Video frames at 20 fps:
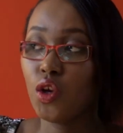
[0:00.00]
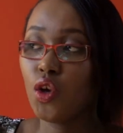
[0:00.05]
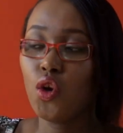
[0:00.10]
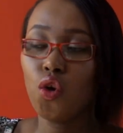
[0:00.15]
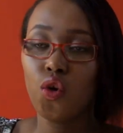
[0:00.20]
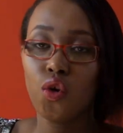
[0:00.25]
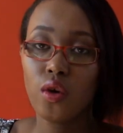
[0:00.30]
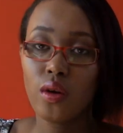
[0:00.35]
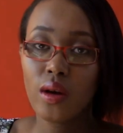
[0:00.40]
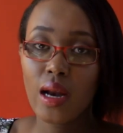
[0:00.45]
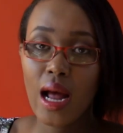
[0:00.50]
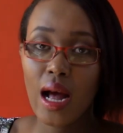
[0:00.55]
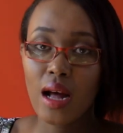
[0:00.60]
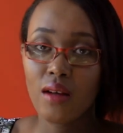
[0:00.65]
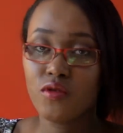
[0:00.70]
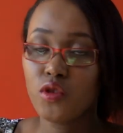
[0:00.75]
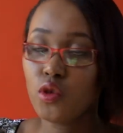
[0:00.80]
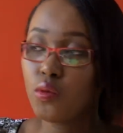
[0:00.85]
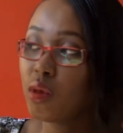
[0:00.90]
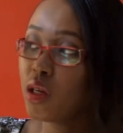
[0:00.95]
You don't
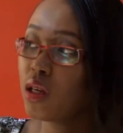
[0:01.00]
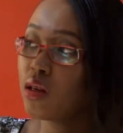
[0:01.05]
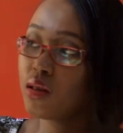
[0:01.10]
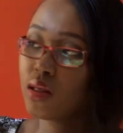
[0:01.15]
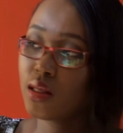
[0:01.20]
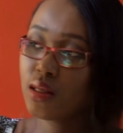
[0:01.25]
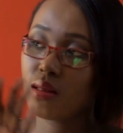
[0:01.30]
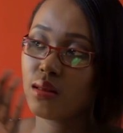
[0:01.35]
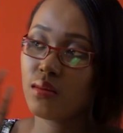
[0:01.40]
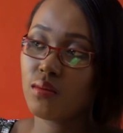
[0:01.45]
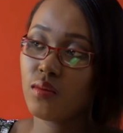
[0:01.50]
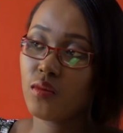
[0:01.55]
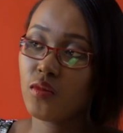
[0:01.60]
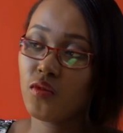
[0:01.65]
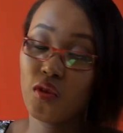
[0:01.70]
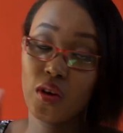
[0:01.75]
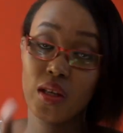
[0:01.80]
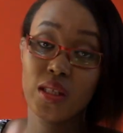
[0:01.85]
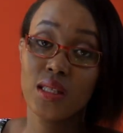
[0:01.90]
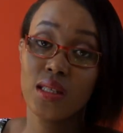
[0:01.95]
have to, because
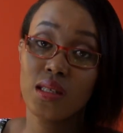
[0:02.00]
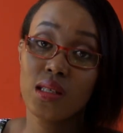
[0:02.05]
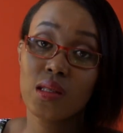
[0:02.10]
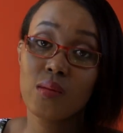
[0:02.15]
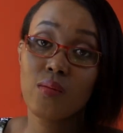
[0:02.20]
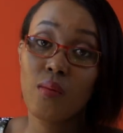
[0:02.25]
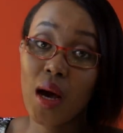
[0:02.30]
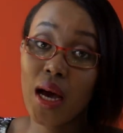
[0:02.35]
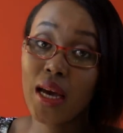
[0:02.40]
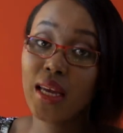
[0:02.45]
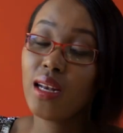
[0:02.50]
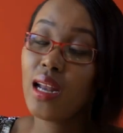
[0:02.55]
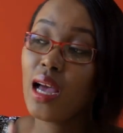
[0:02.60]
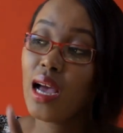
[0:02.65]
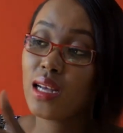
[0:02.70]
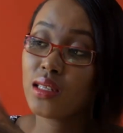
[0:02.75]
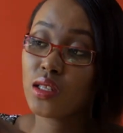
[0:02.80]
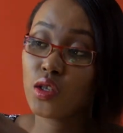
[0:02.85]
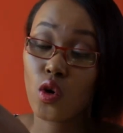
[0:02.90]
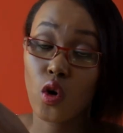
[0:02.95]
for instance mine
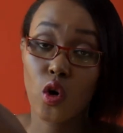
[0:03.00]
has